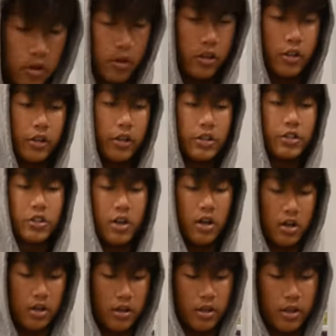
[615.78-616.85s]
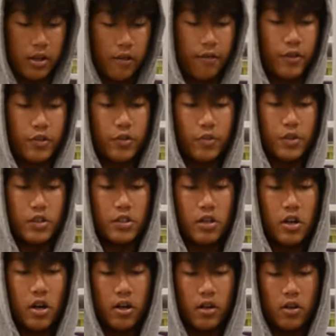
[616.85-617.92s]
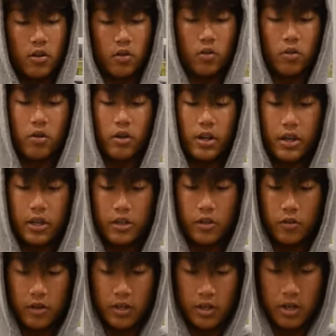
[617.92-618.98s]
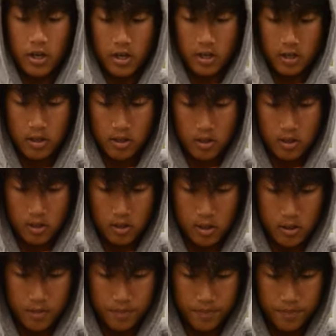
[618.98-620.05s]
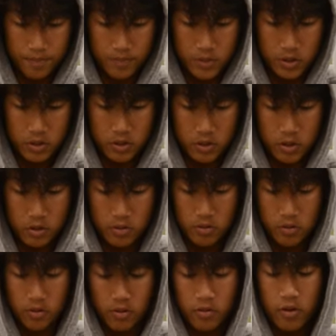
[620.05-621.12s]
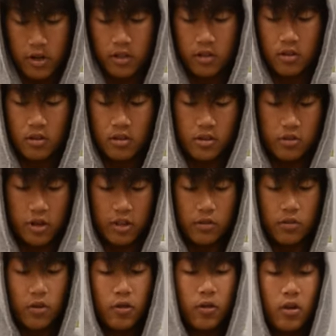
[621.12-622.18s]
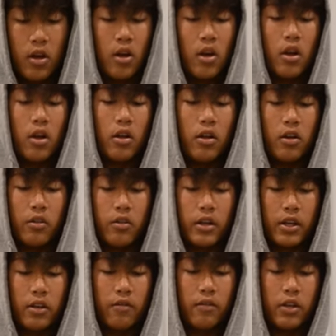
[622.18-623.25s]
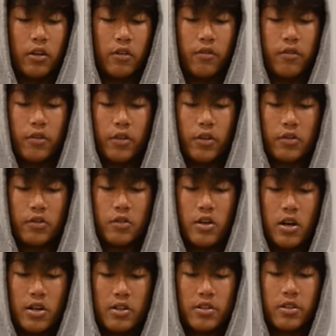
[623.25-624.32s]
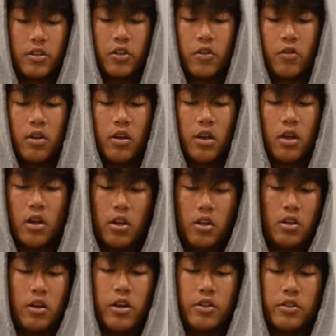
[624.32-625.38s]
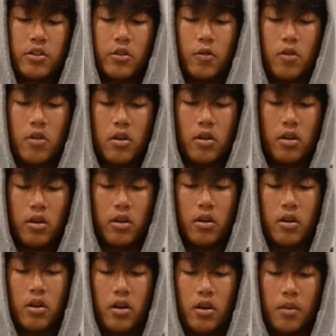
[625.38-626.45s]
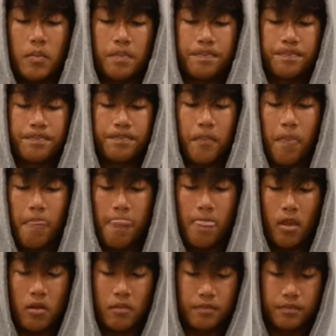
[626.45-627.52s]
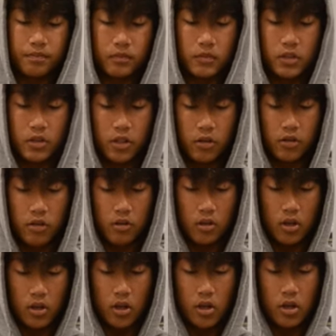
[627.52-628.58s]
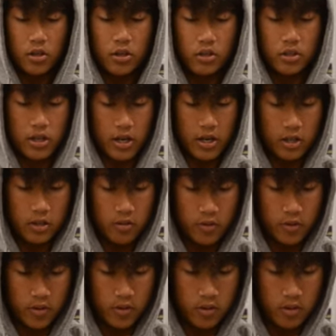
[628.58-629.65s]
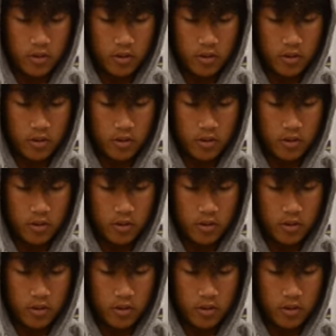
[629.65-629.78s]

a clinch knot, like a fisherman's knot, or a uni knot. Just goes straight through. I'll link a video for those knots too. Not too hard. So just tie it through.